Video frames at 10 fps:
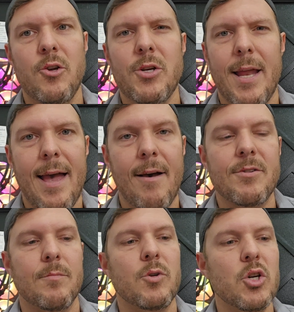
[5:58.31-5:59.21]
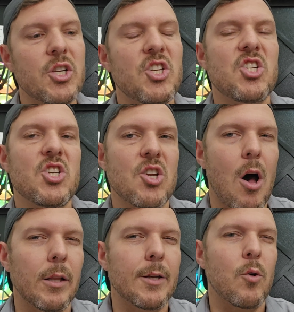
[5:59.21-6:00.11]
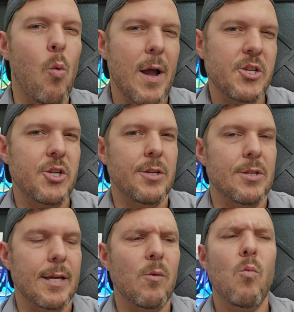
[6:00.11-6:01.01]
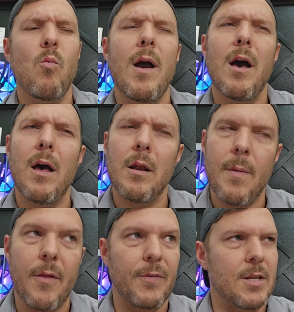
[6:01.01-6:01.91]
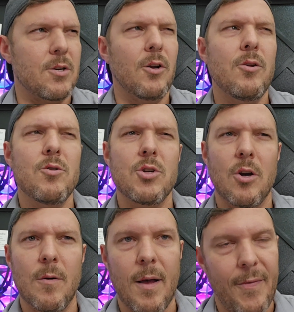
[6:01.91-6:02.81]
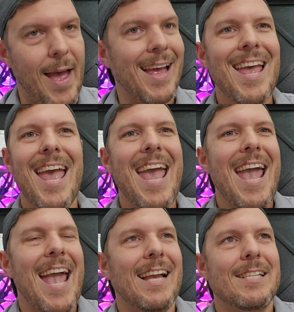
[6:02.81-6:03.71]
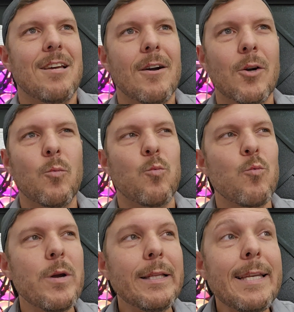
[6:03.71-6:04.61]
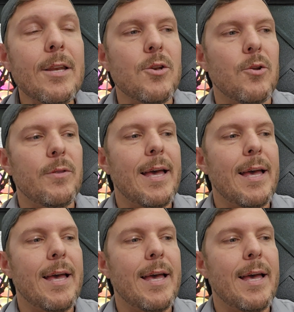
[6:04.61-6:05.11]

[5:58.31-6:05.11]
You should have some good, solid questions like, what about this? Are you sure about that? And Tucker really didn't do